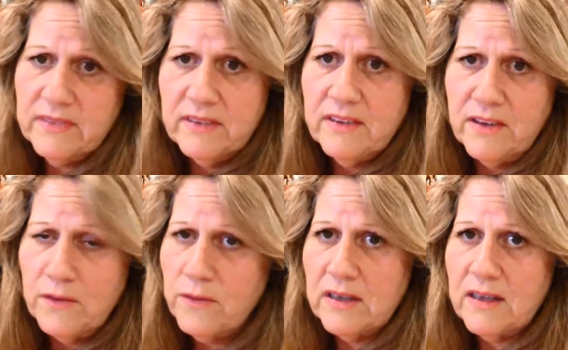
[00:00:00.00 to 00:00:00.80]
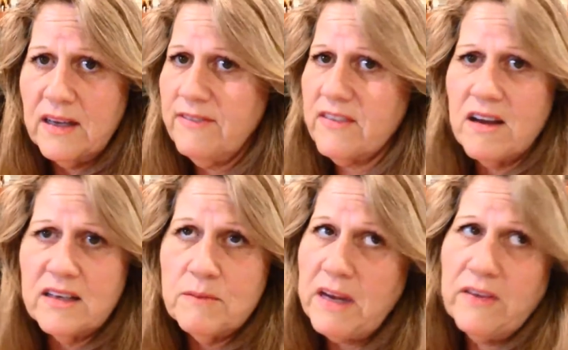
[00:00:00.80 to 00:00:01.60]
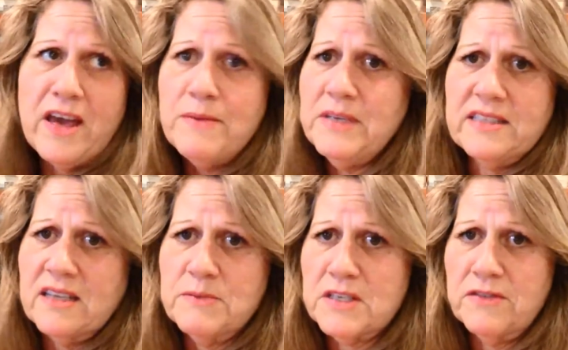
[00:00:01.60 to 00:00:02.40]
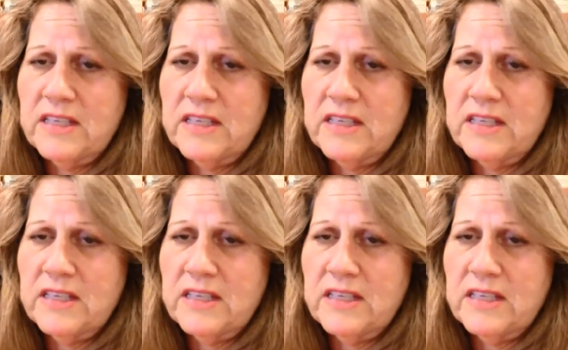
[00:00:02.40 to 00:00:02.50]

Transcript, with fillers: you know I, have gotten them i don't know how many times over